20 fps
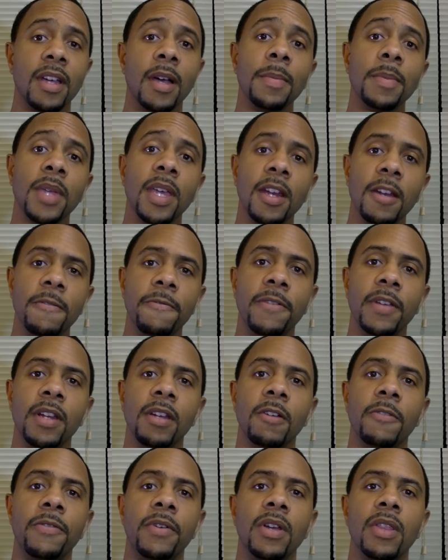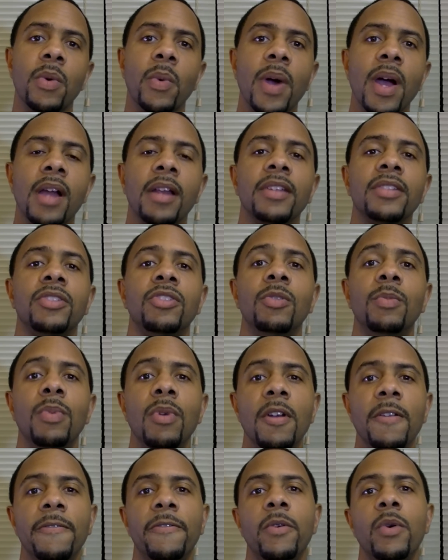an updated video for the wireless
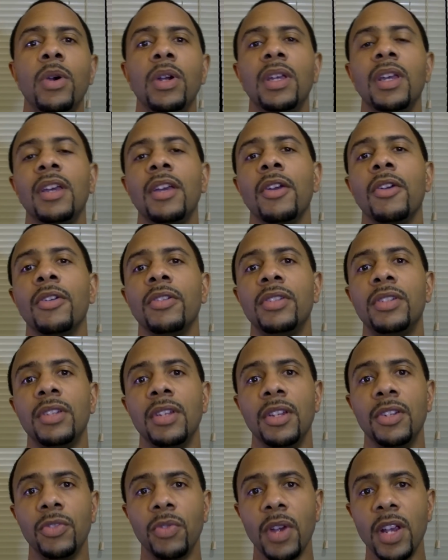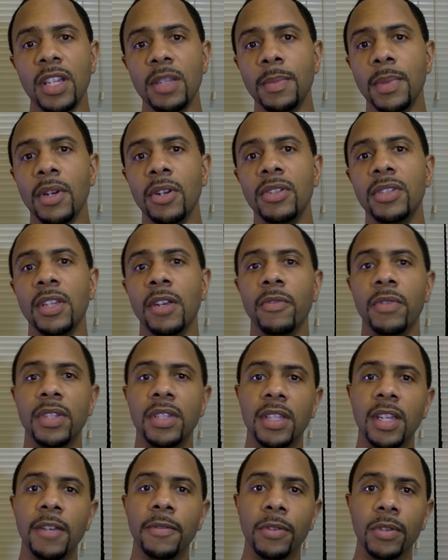2.4 gigahertz transmitters and
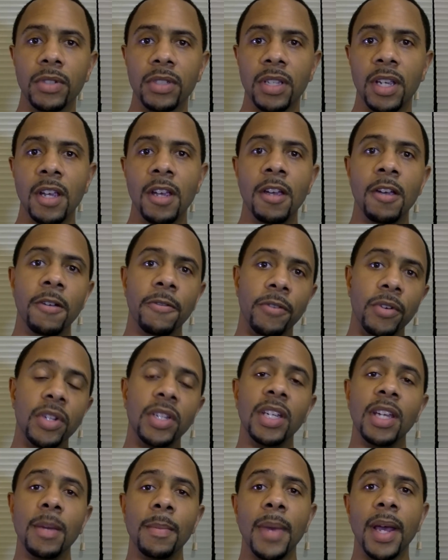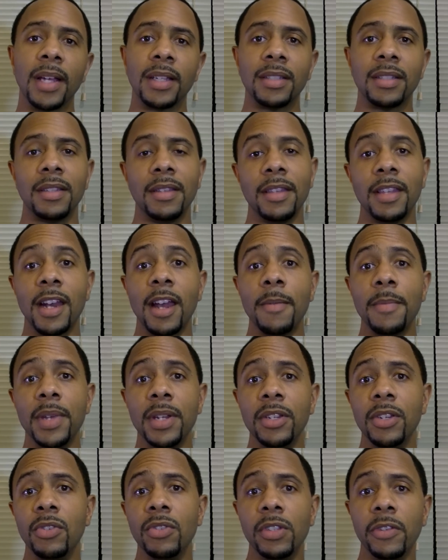receivers for DMX that I've
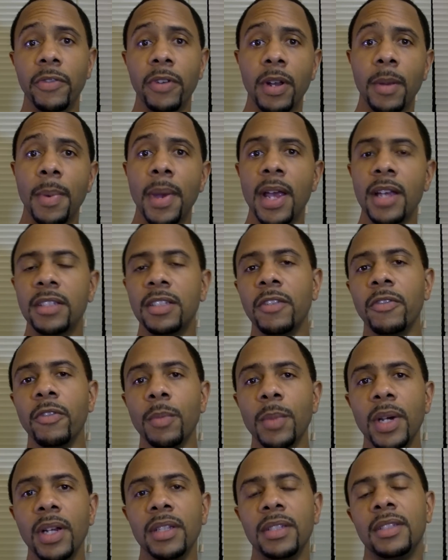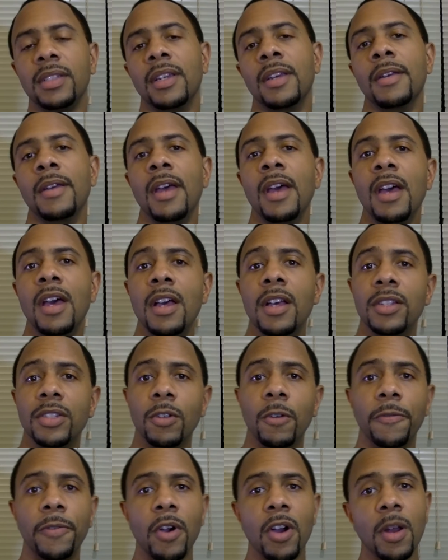been using for the past several months.
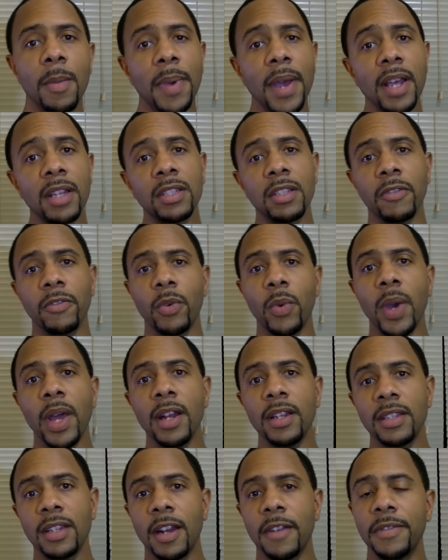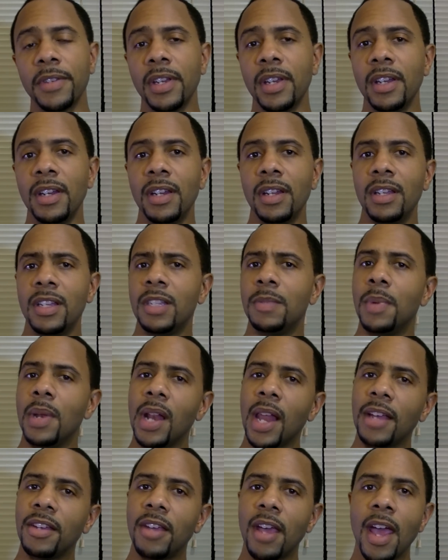So far, the past several weddings that I've done, it's been
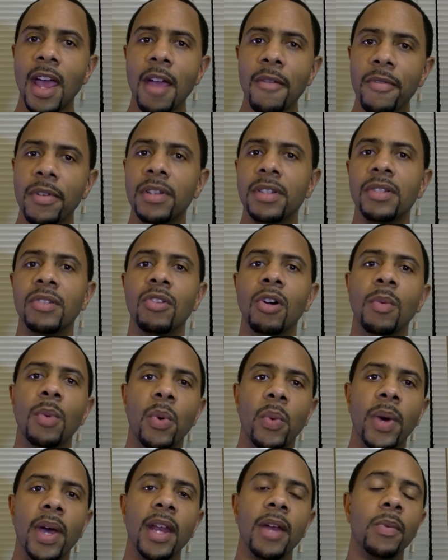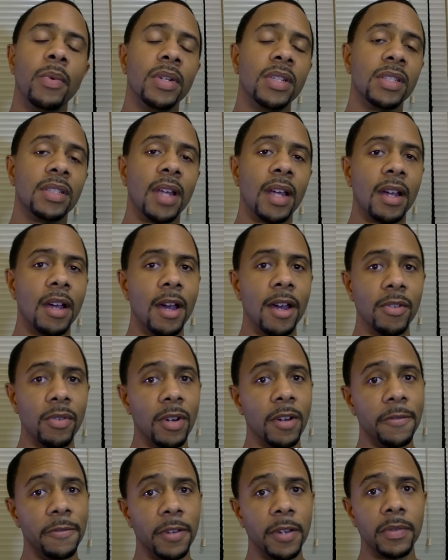like your average normal wedding, which is like
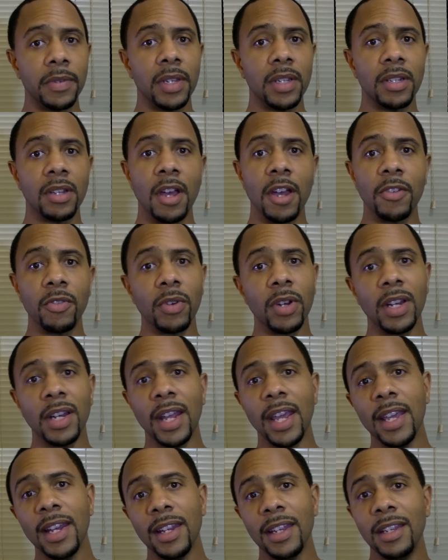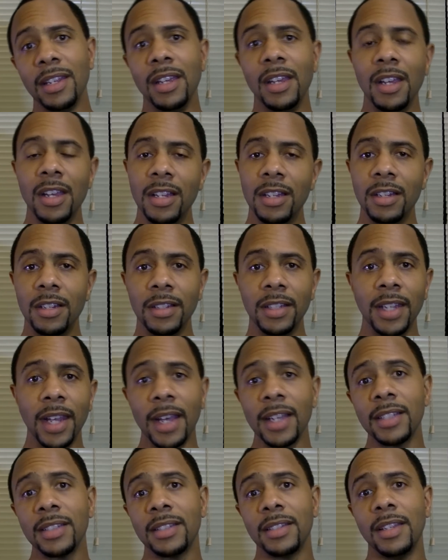150 to 180
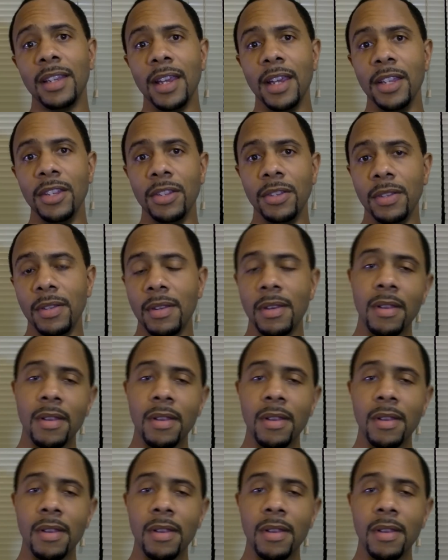guests, and